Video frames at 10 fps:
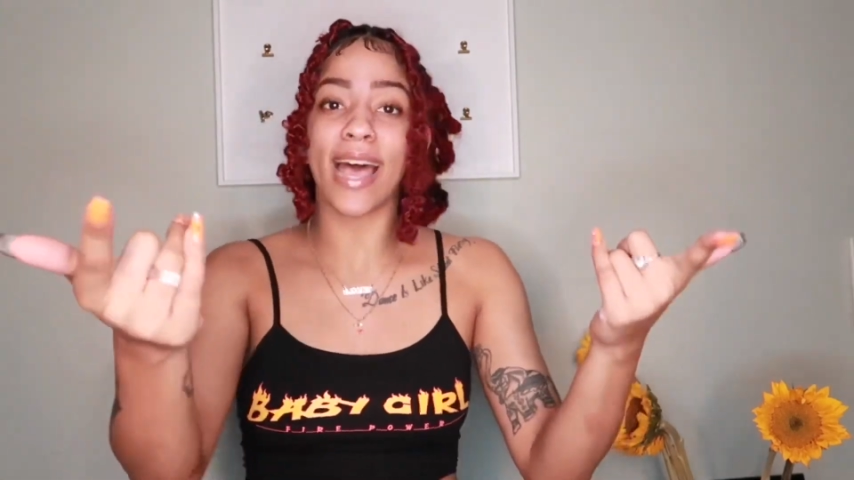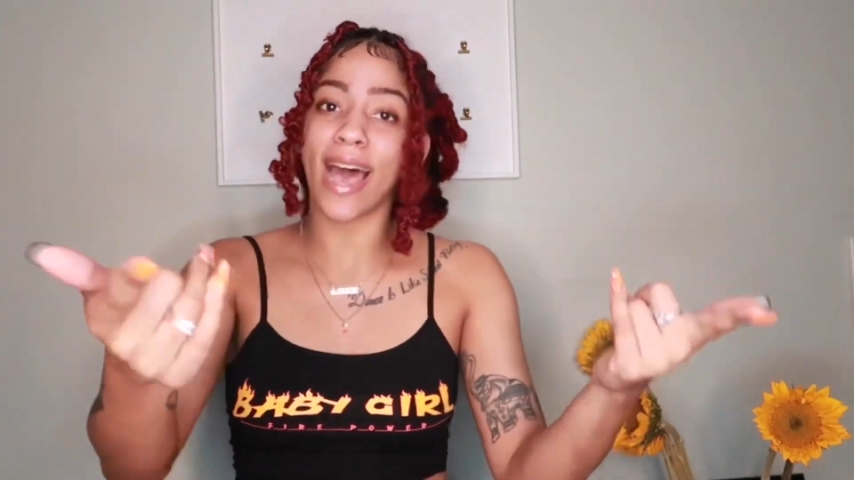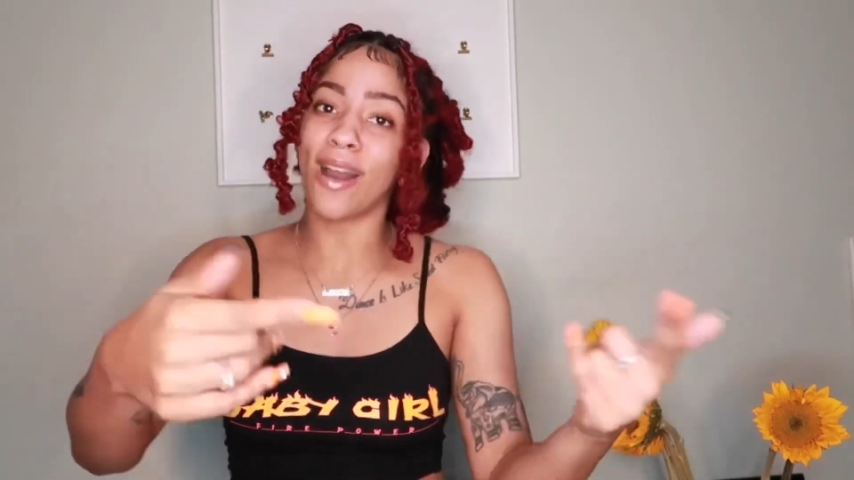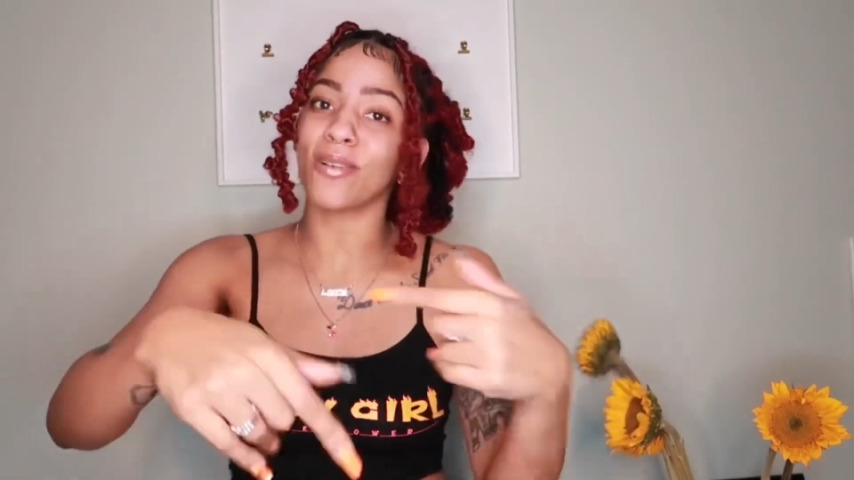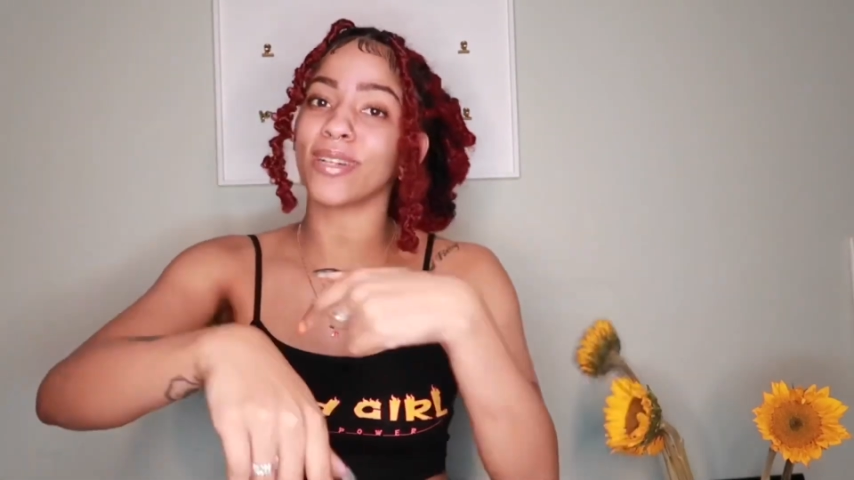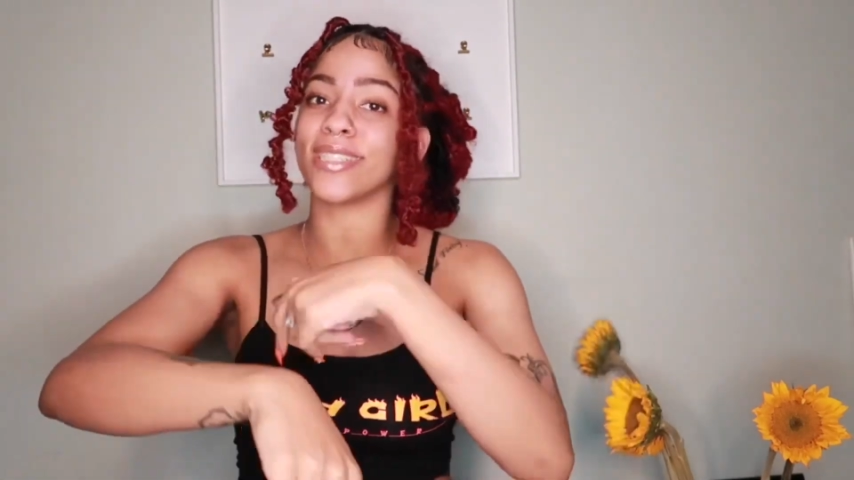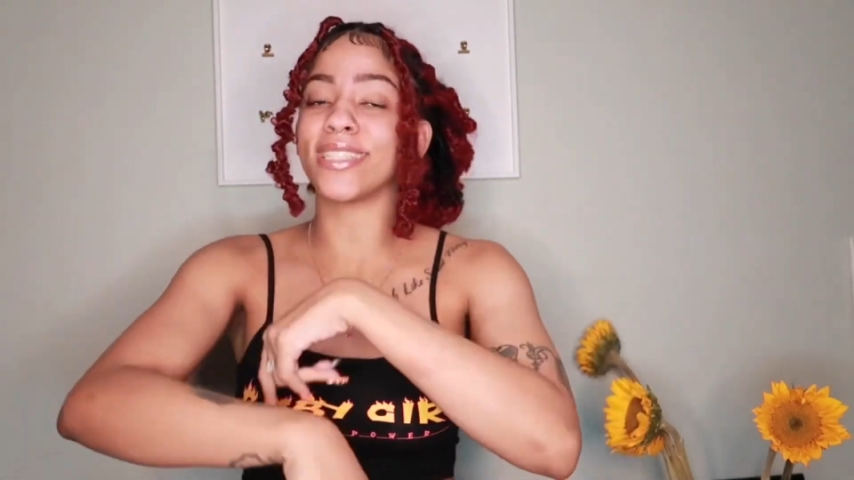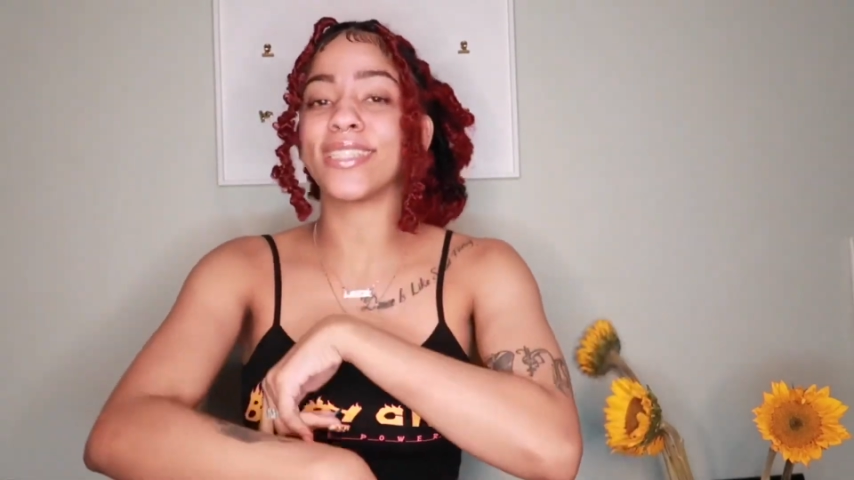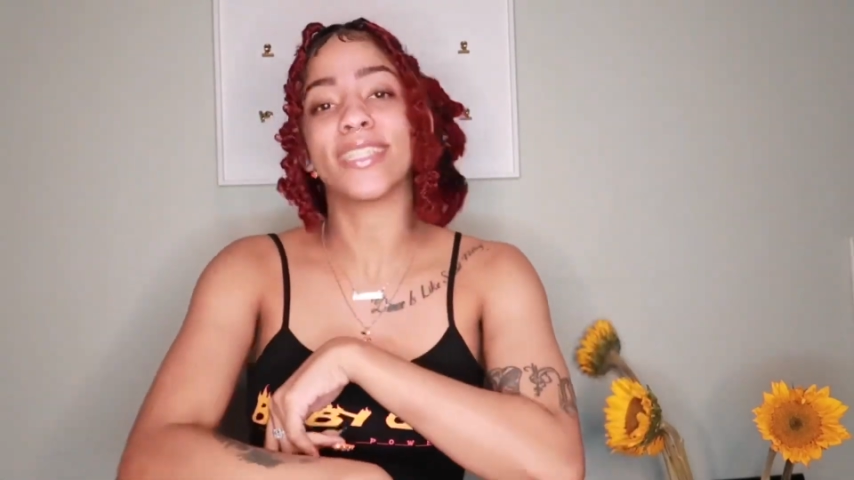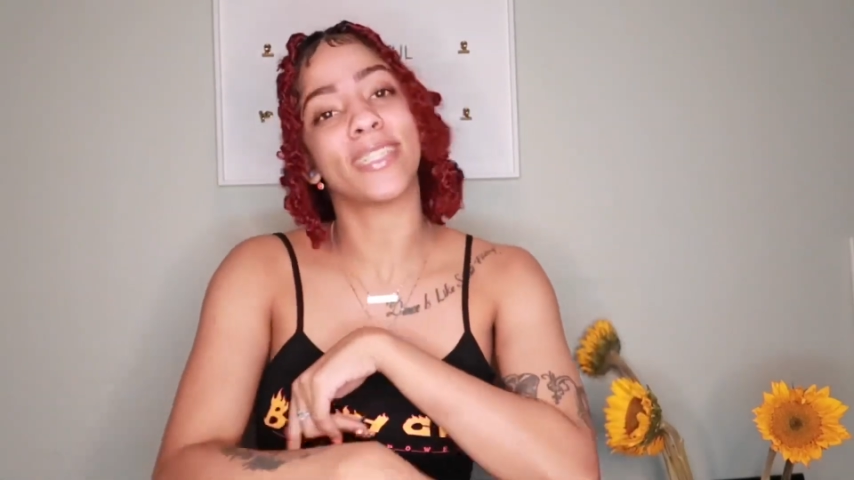out,
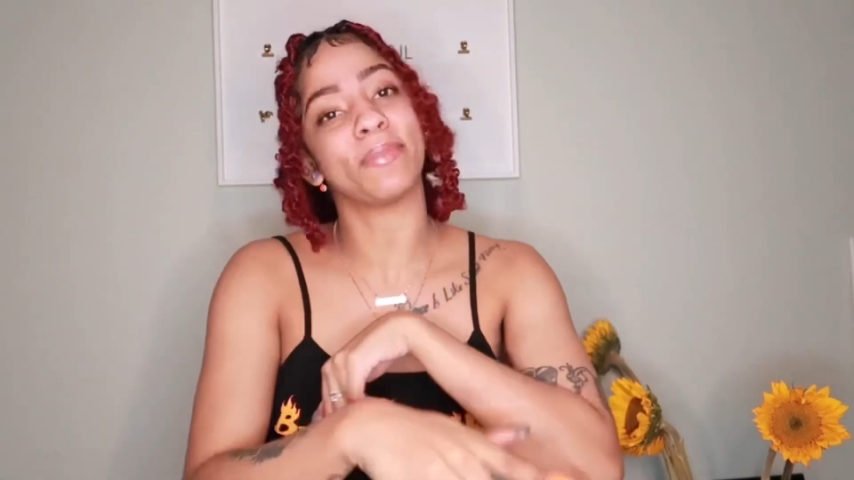because trust